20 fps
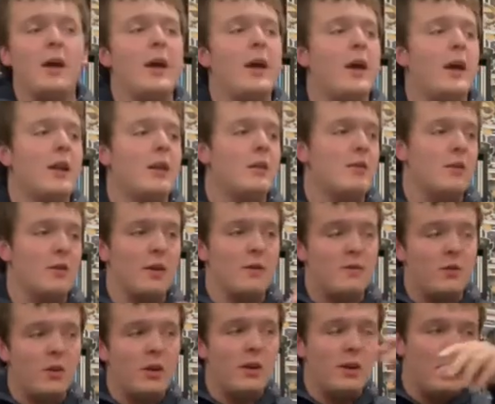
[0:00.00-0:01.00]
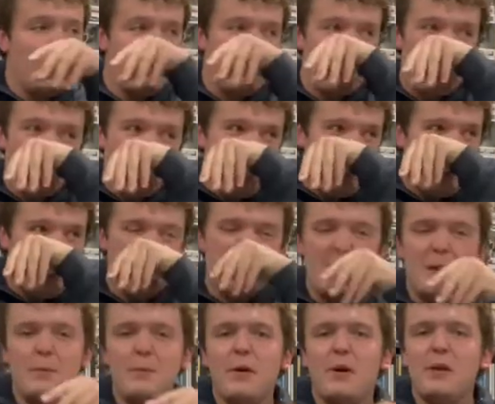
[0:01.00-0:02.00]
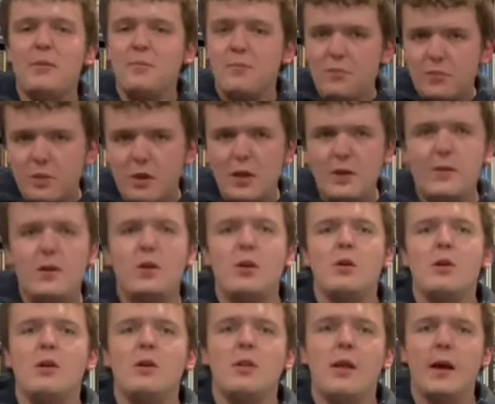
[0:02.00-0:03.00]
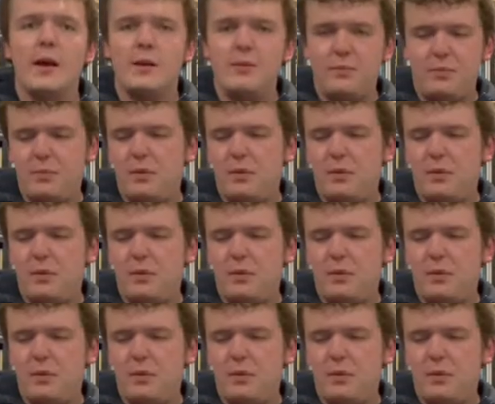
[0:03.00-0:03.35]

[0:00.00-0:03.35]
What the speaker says: and so I've turned it down pretty quietly, but if you do hear that,